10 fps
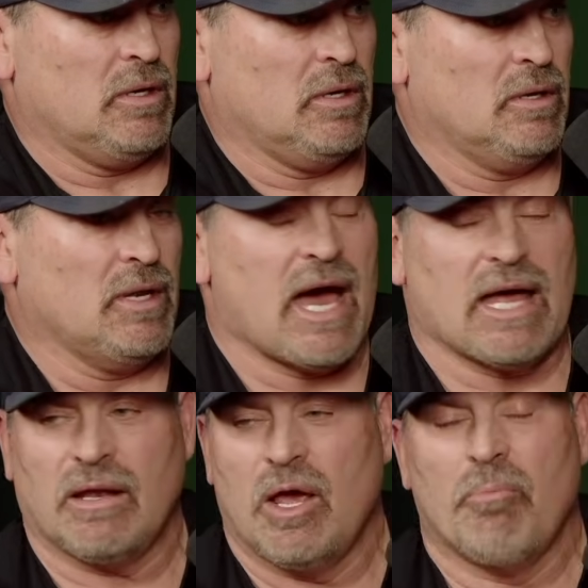
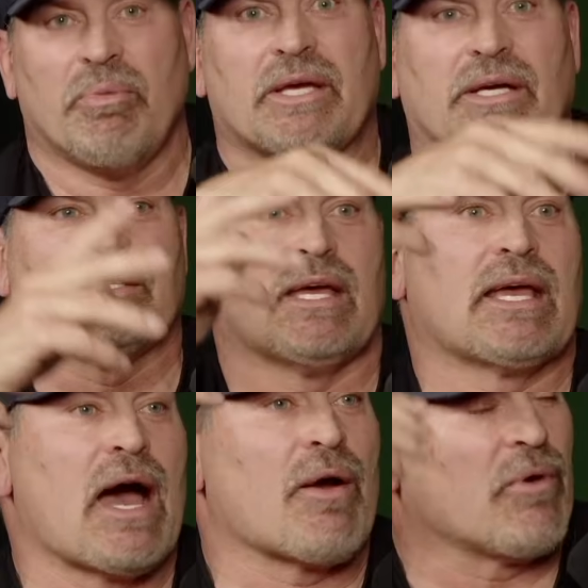Not because they
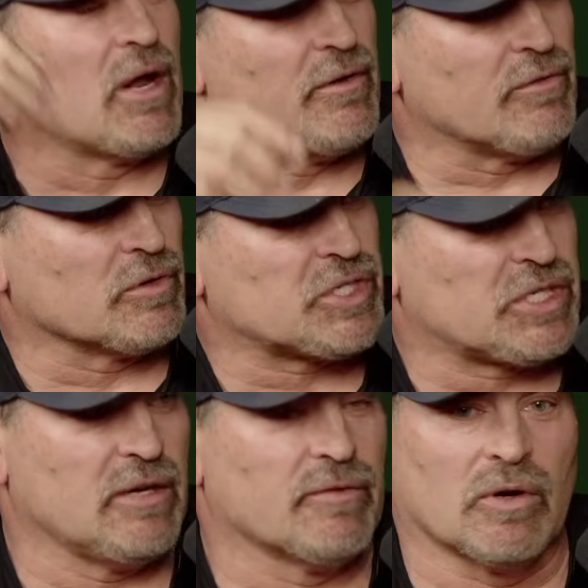got rid of a
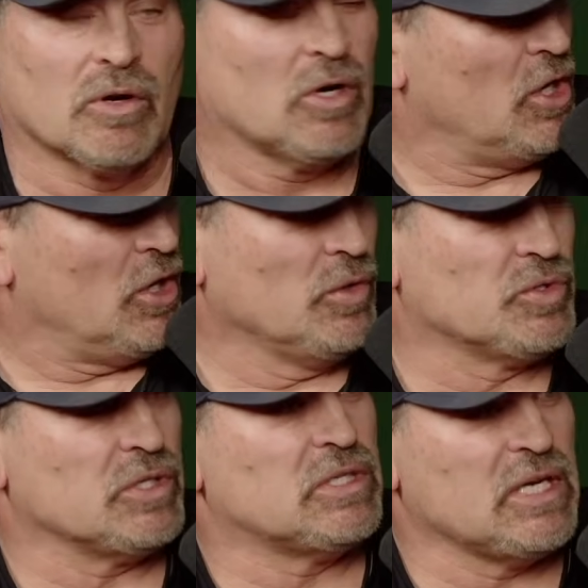receiver who's
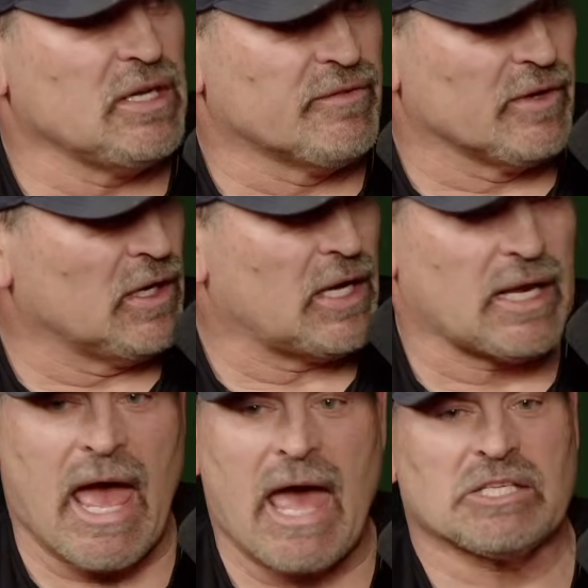a diva
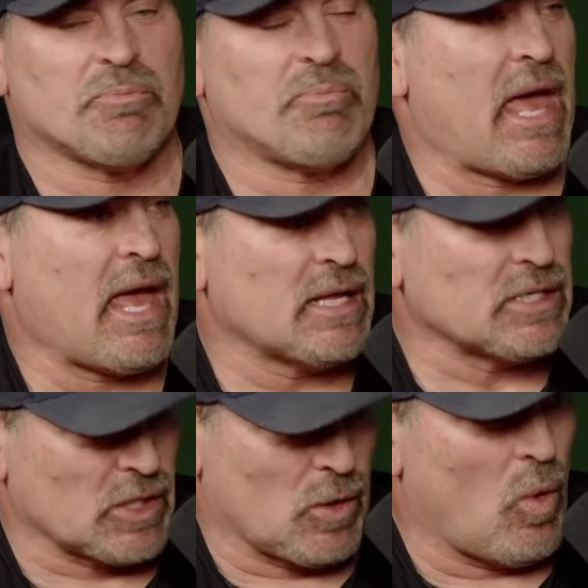and had his panties
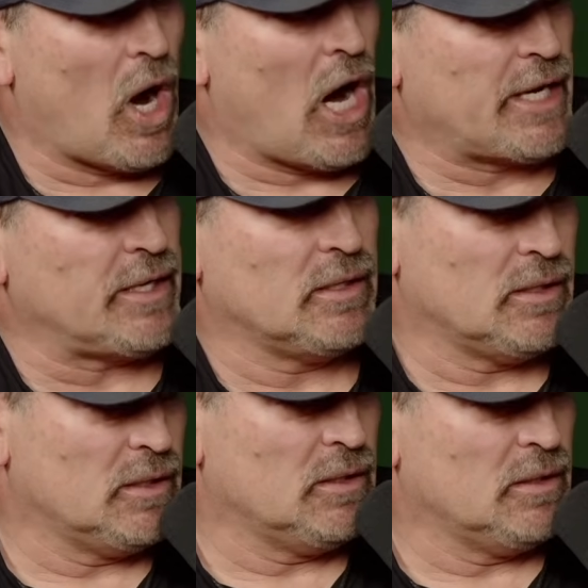in a wad.
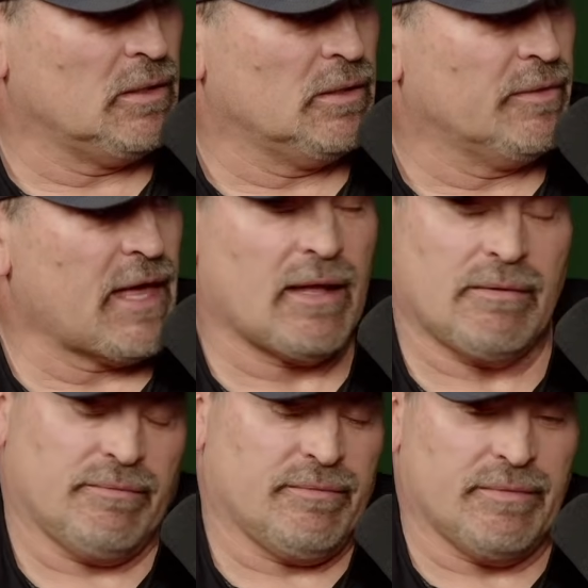That
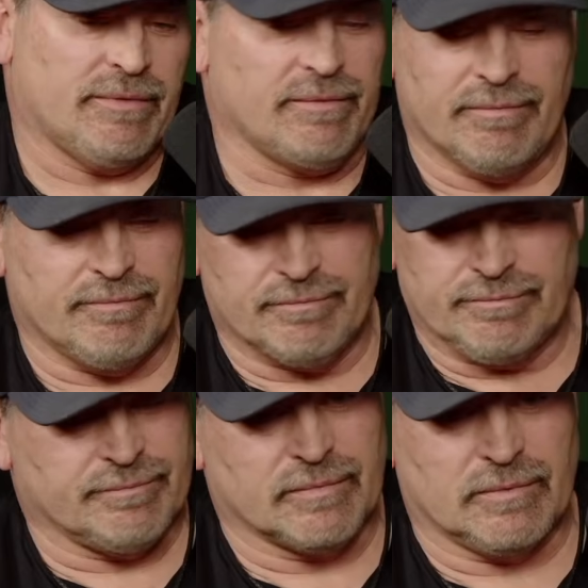
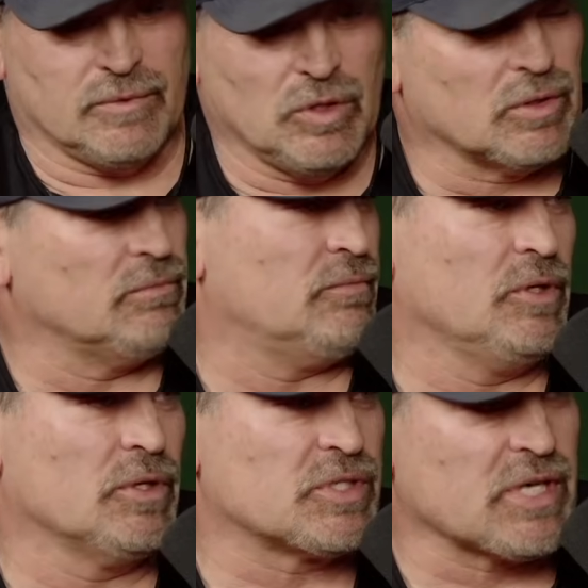you
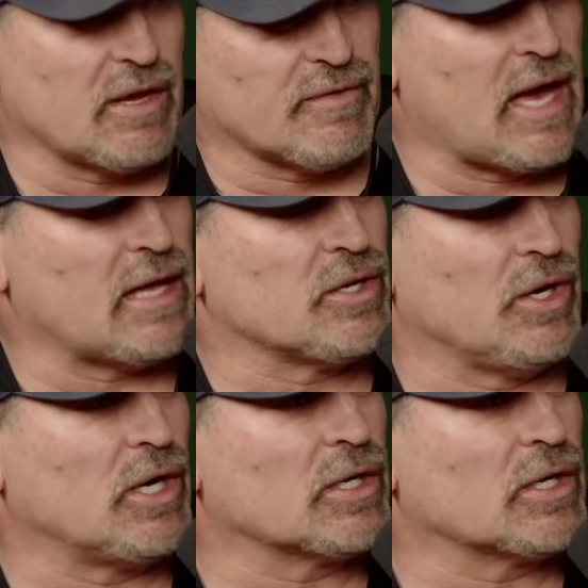can save that talk.